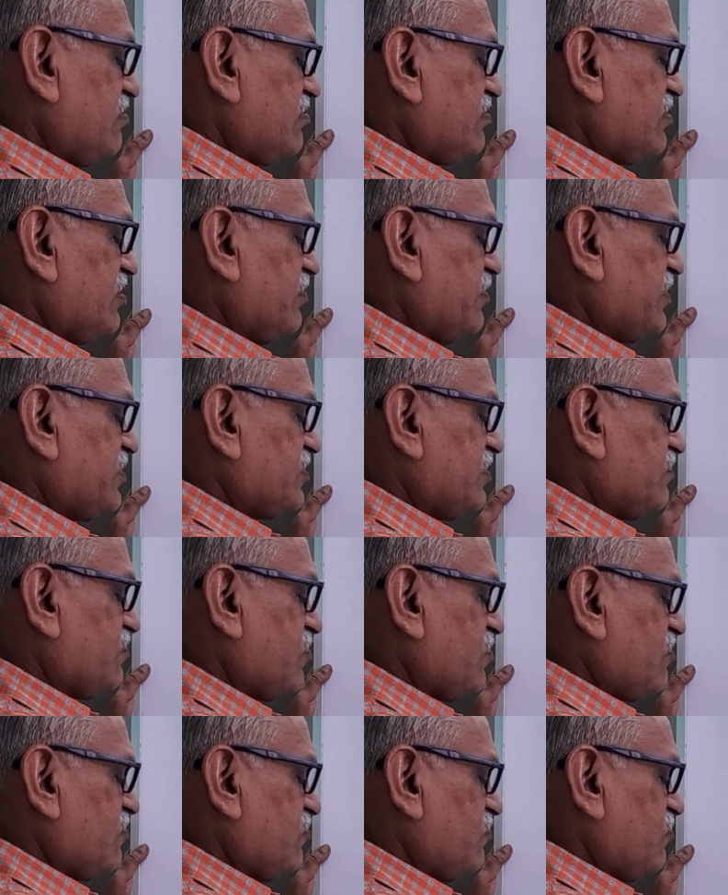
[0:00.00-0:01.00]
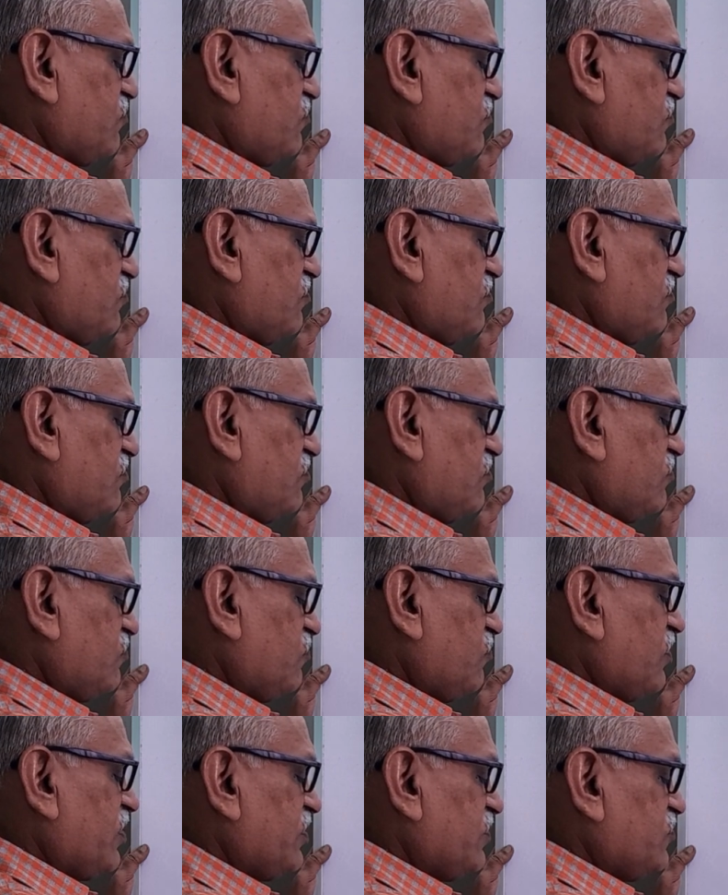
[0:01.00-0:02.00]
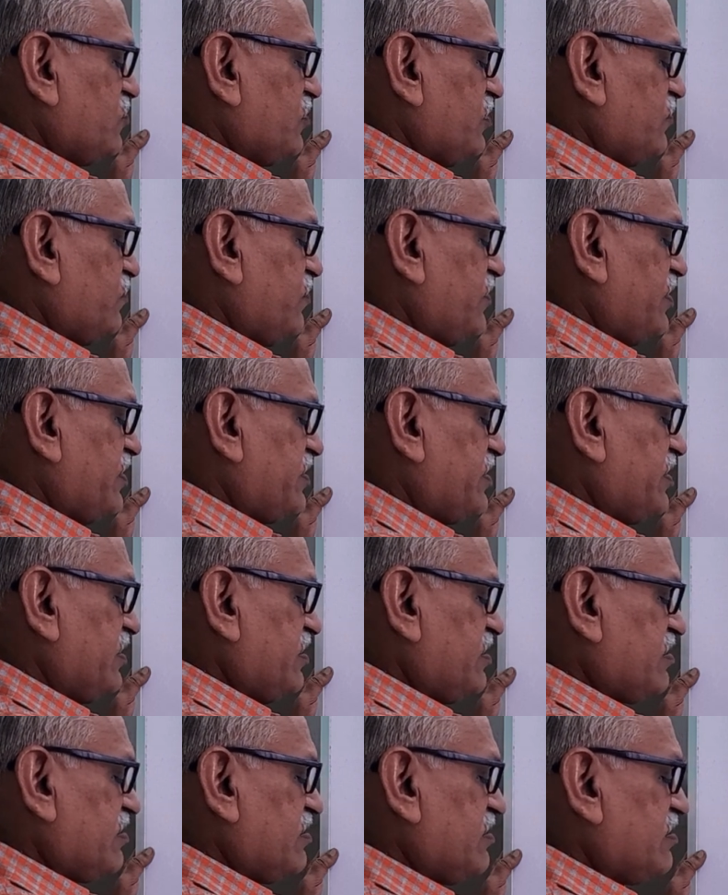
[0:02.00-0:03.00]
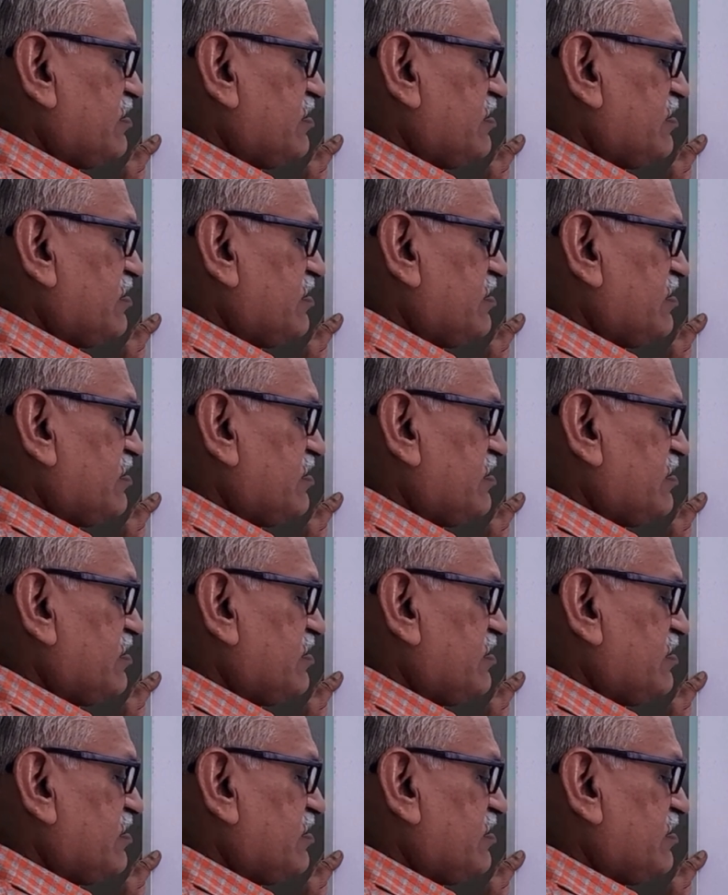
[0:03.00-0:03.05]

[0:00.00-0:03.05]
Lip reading: summation from 1 to infinity